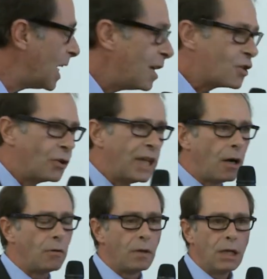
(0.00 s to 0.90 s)
So
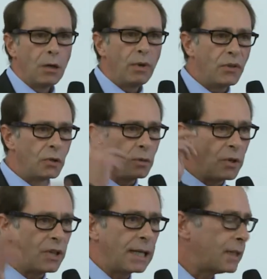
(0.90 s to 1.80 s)
now, we thought
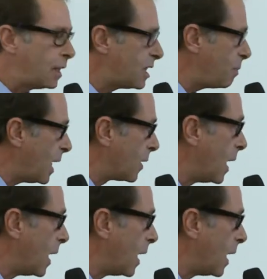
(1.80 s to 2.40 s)
about that at H P, and